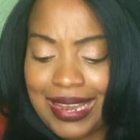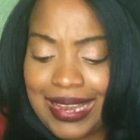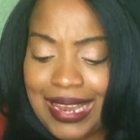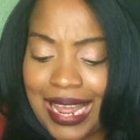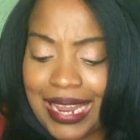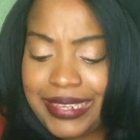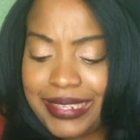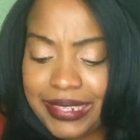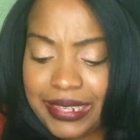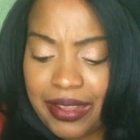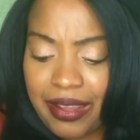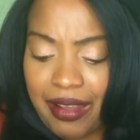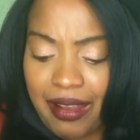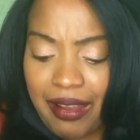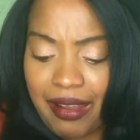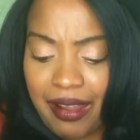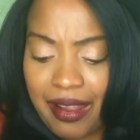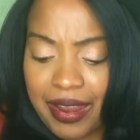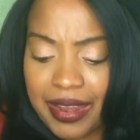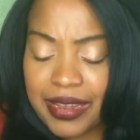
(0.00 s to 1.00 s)
Let
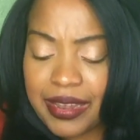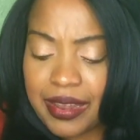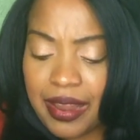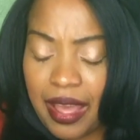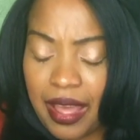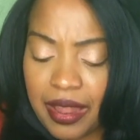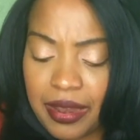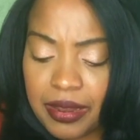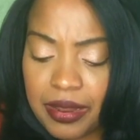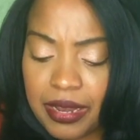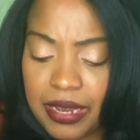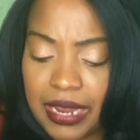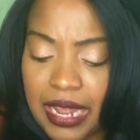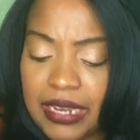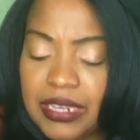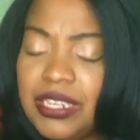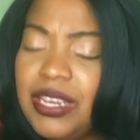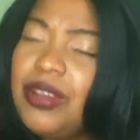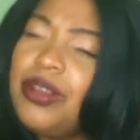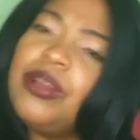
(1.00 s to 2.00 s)

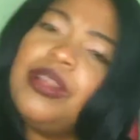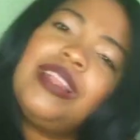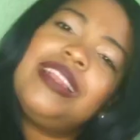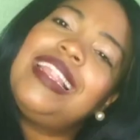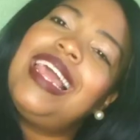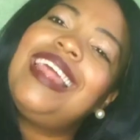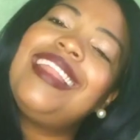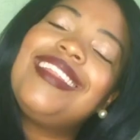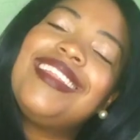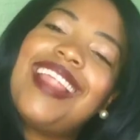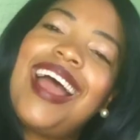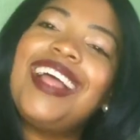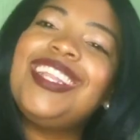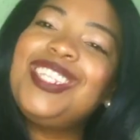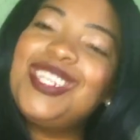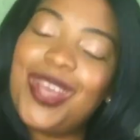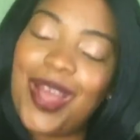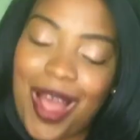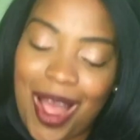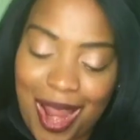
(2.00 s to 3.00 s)

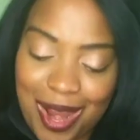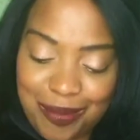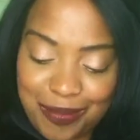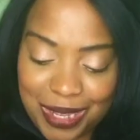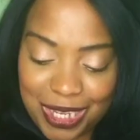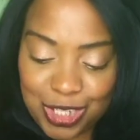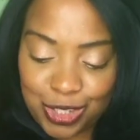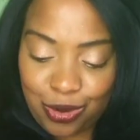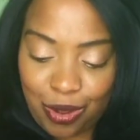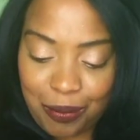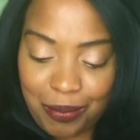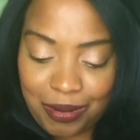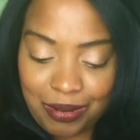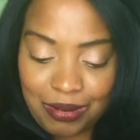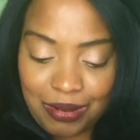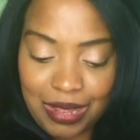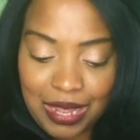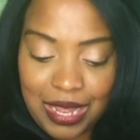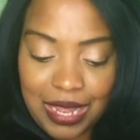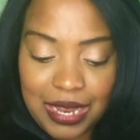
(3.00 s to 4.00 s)
not your heart be
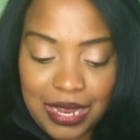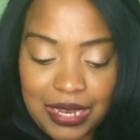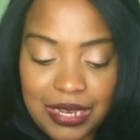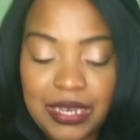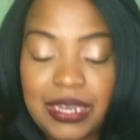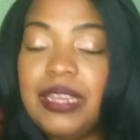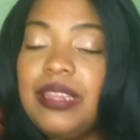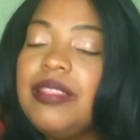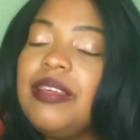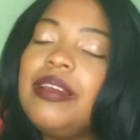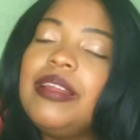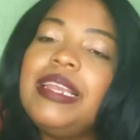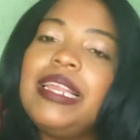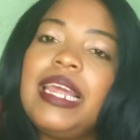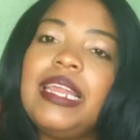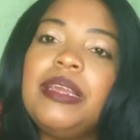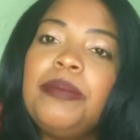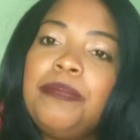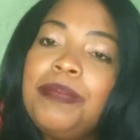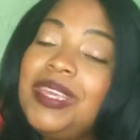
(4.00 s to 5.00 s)
troubled, neither
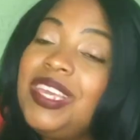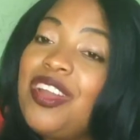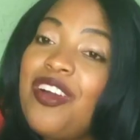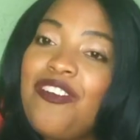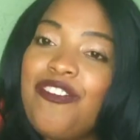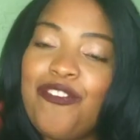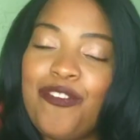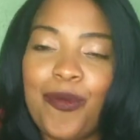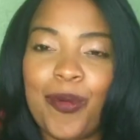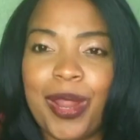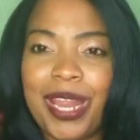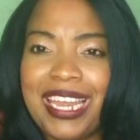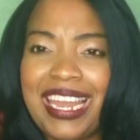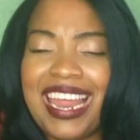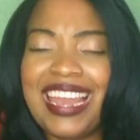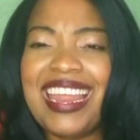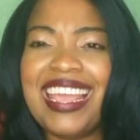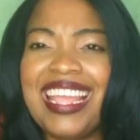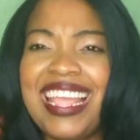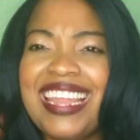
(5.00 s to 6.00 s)
let it be
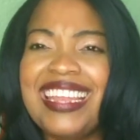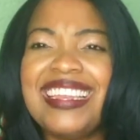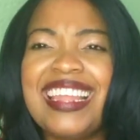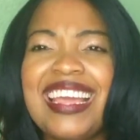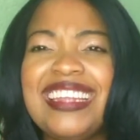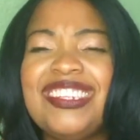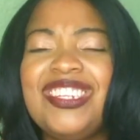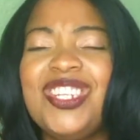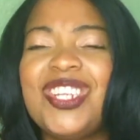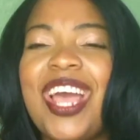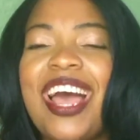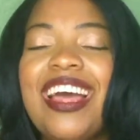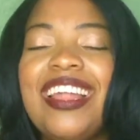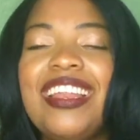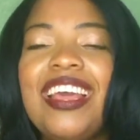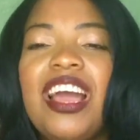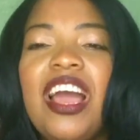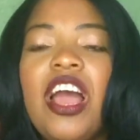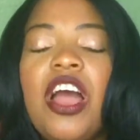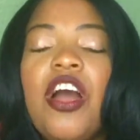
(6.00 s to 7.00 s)
afraid. And again, that's
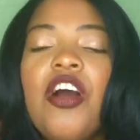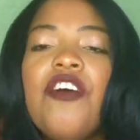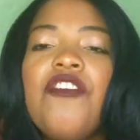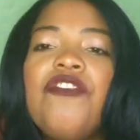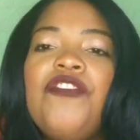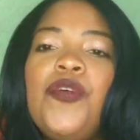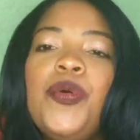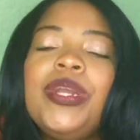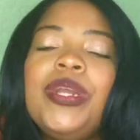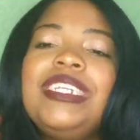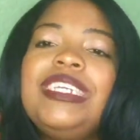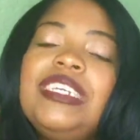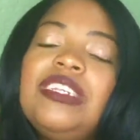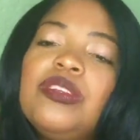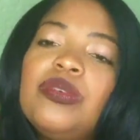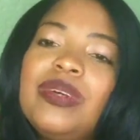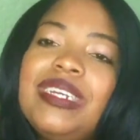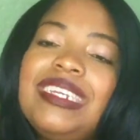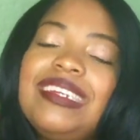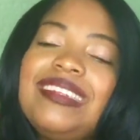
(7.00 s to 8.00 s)
John
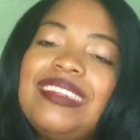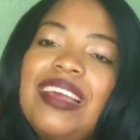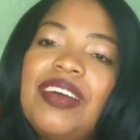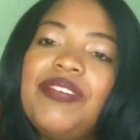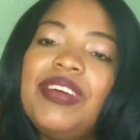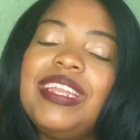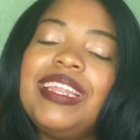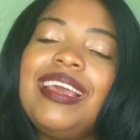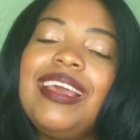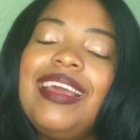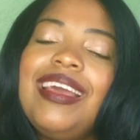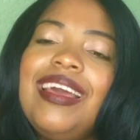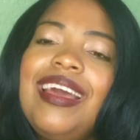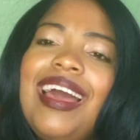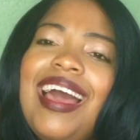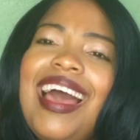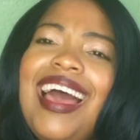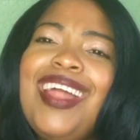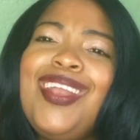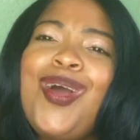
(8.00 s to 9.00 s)
14:27.
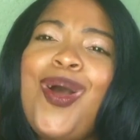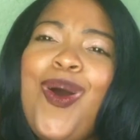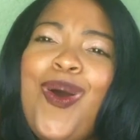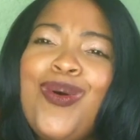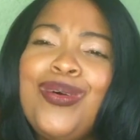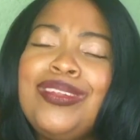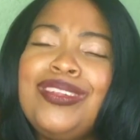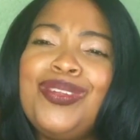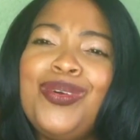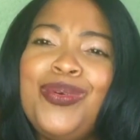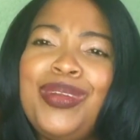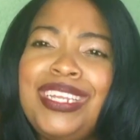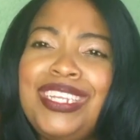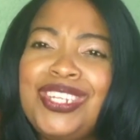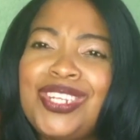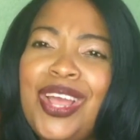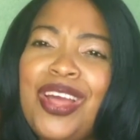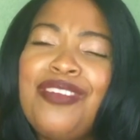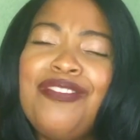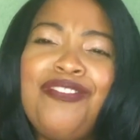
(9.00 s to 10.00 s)
And also
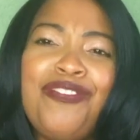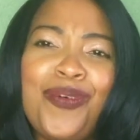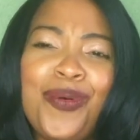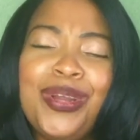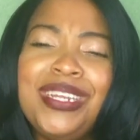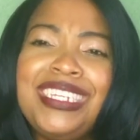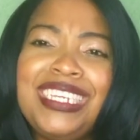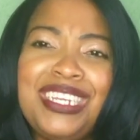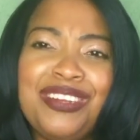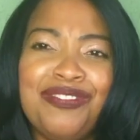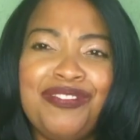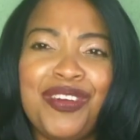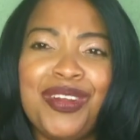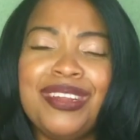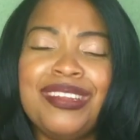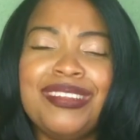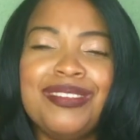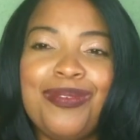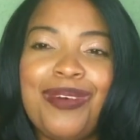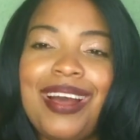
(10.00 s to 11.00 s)
in John 14
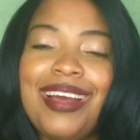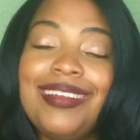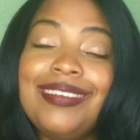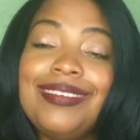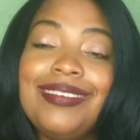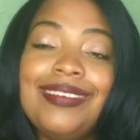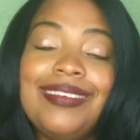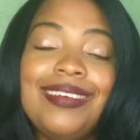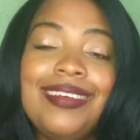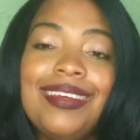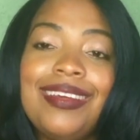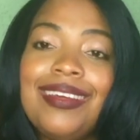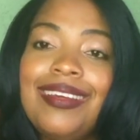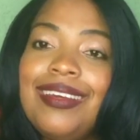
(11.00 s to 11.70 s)
verse 1,